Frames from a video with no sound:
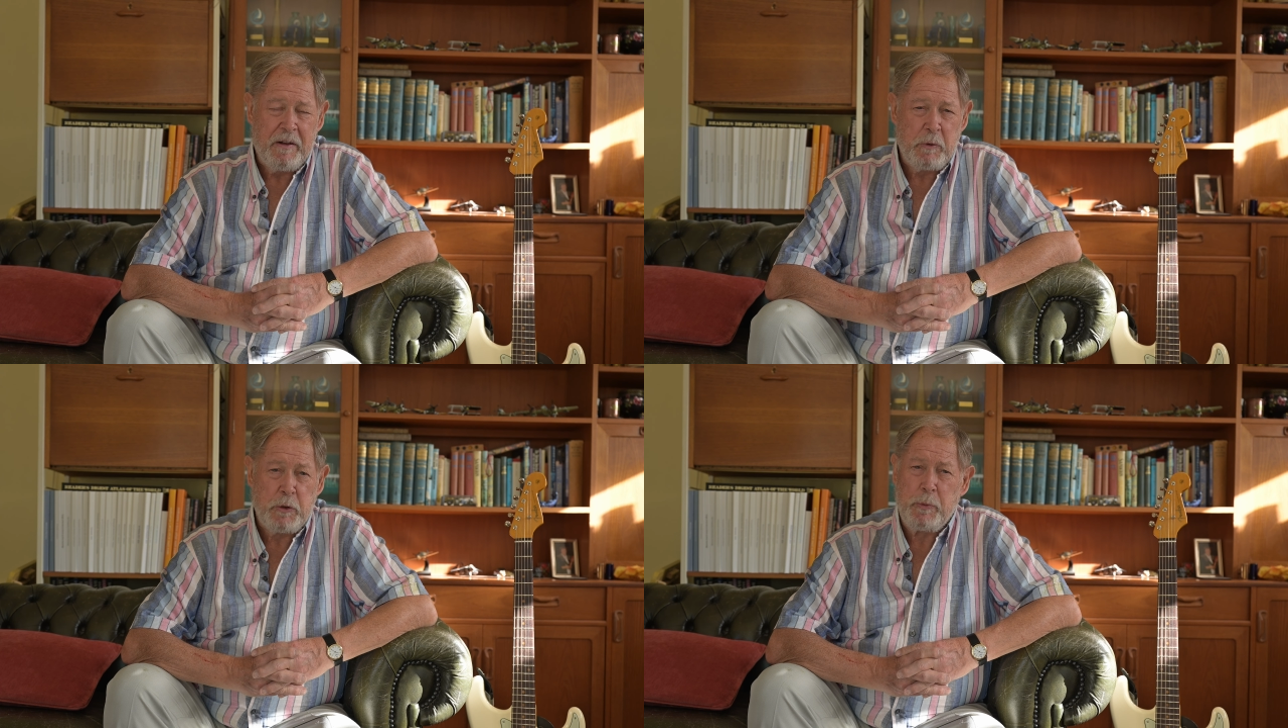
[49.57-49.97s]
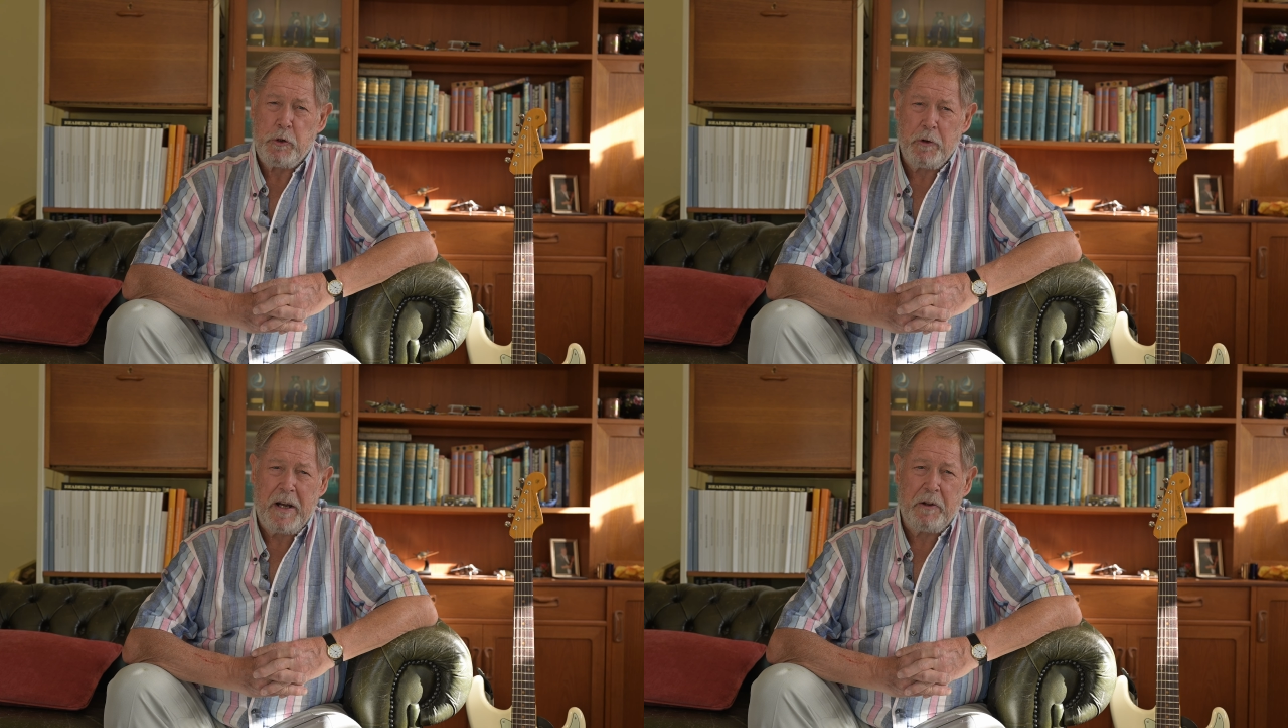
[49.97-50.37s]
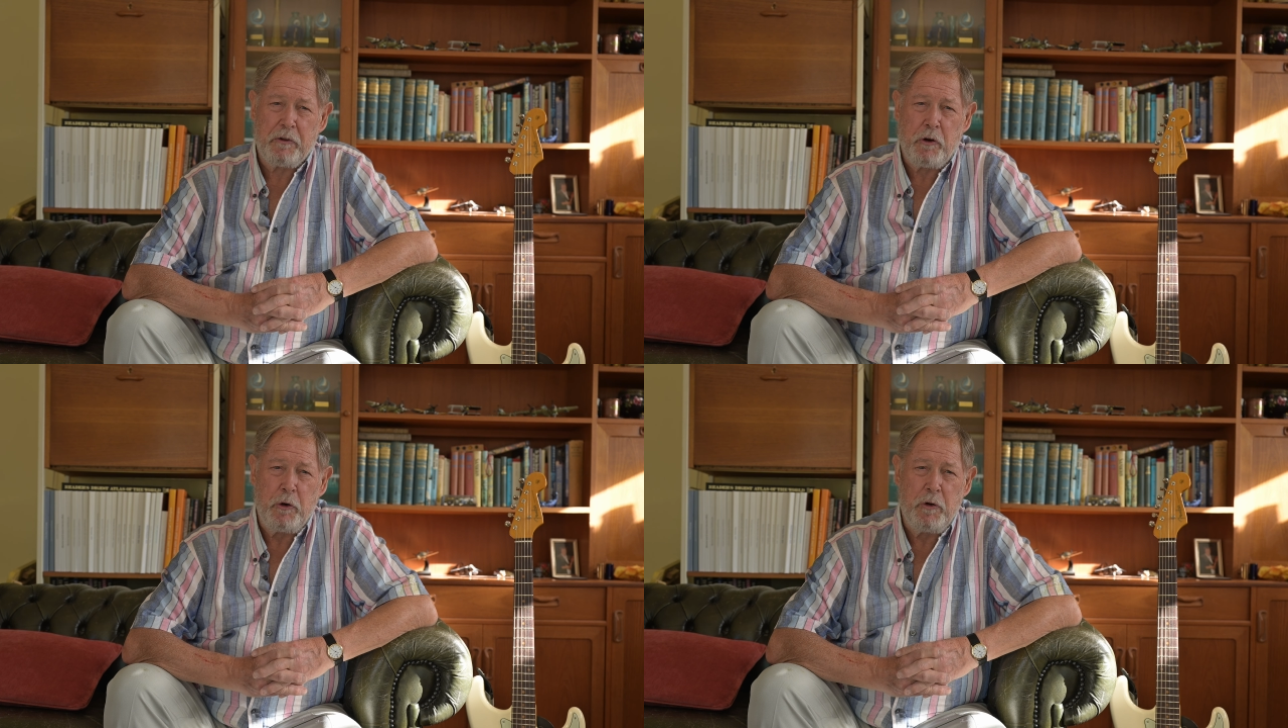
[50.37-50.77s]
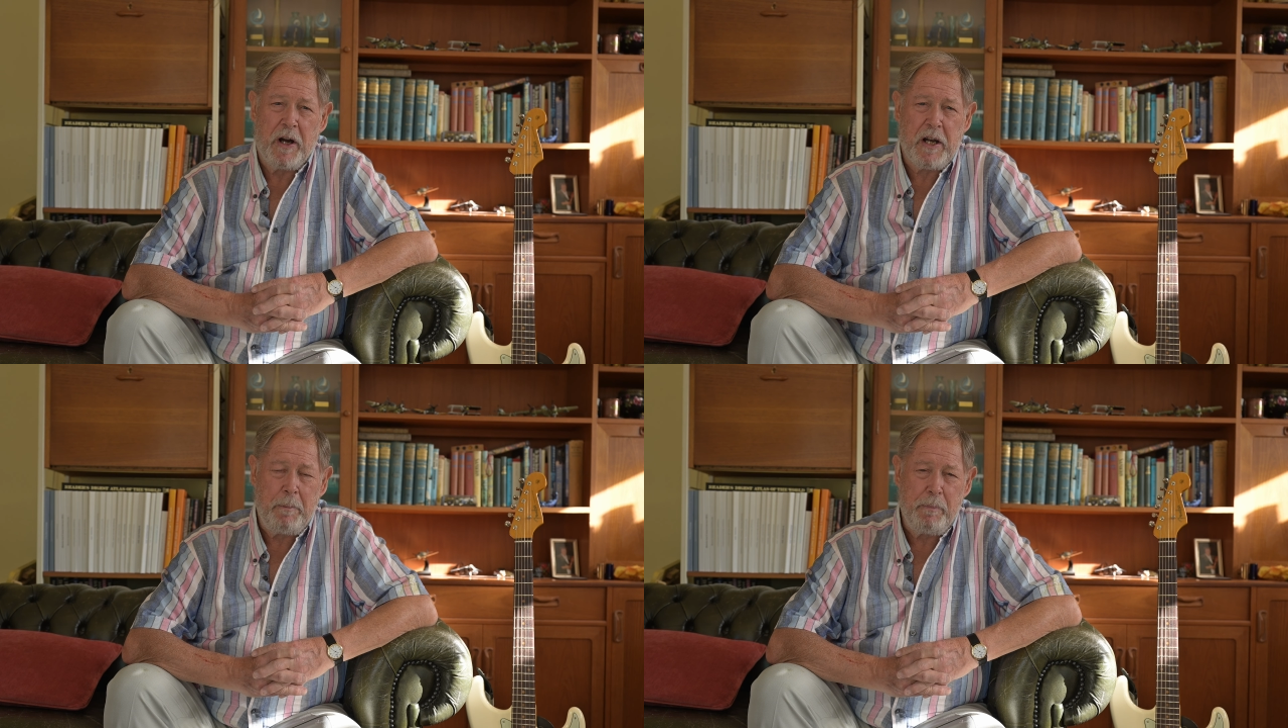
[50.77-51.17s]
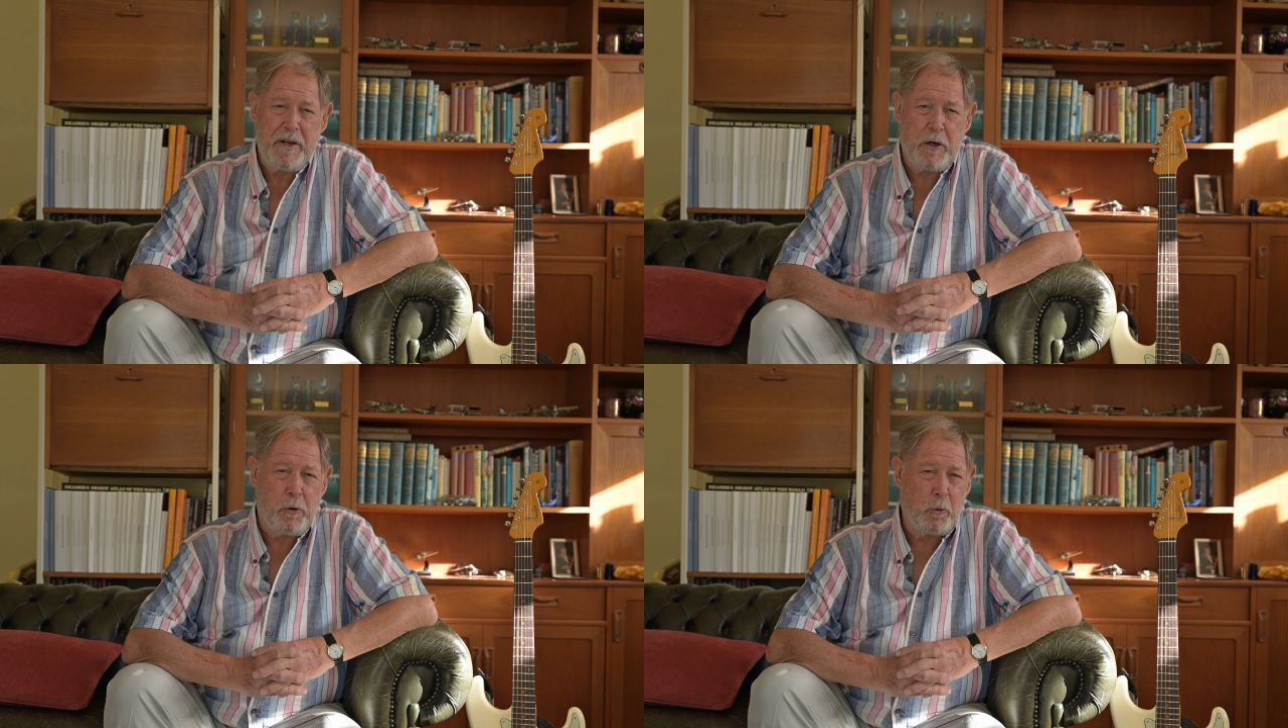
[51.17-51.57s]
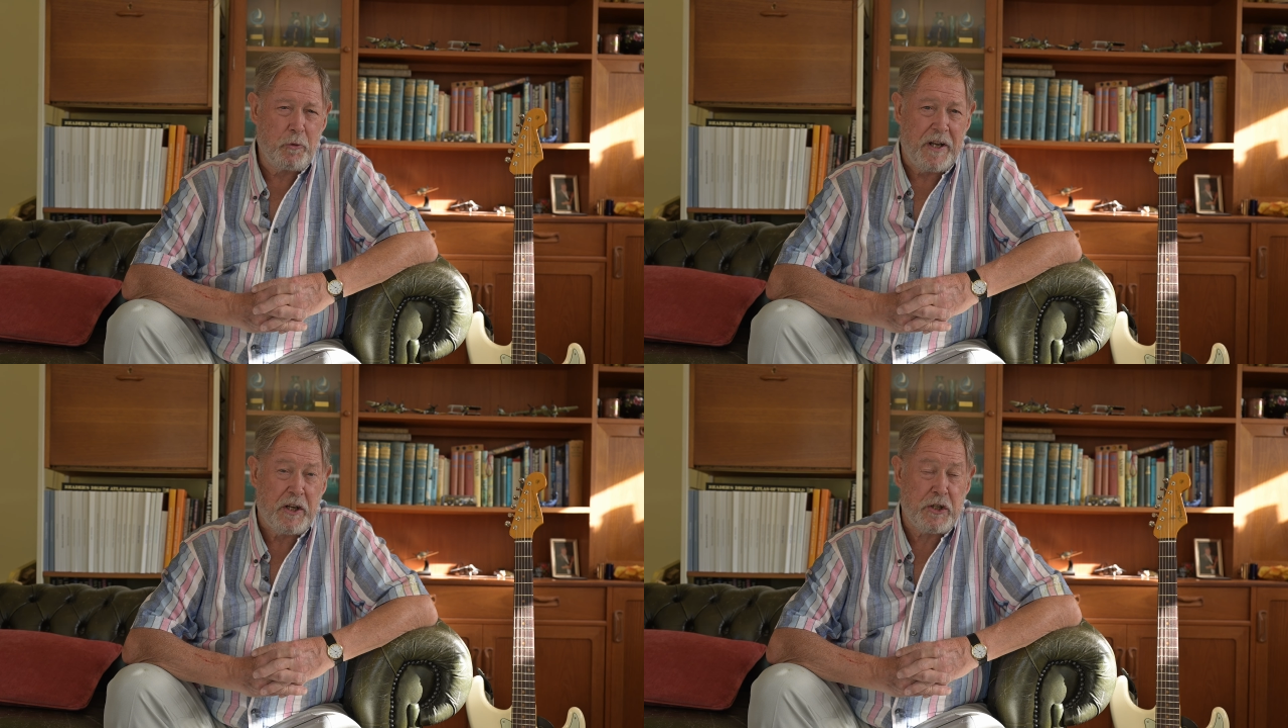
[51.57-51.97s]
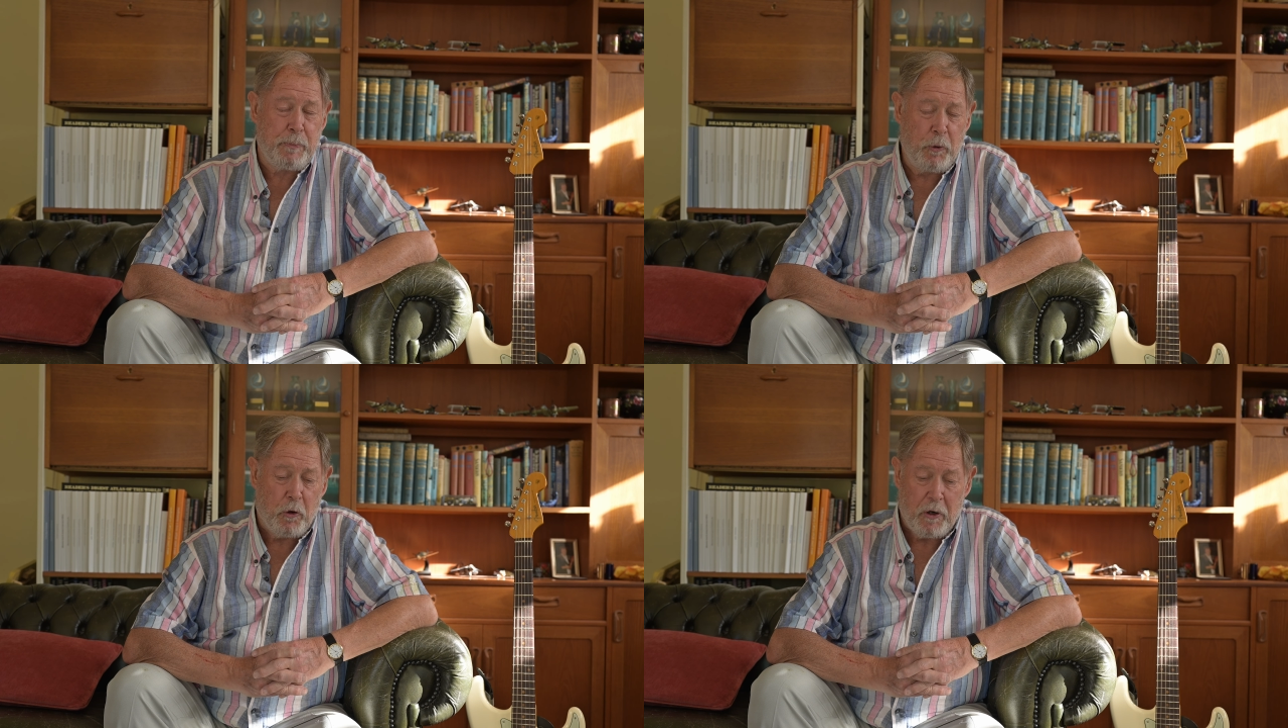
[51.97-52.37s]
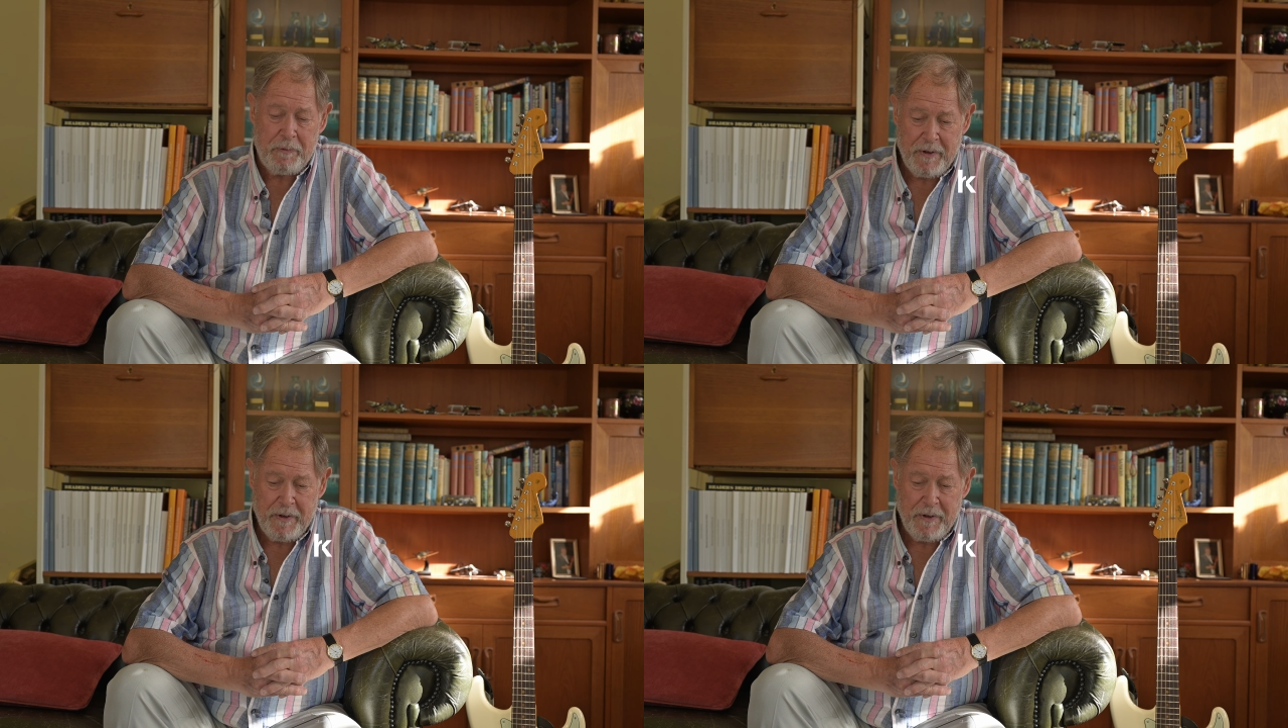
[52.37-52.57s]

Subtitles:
which we took out through a company called Explore.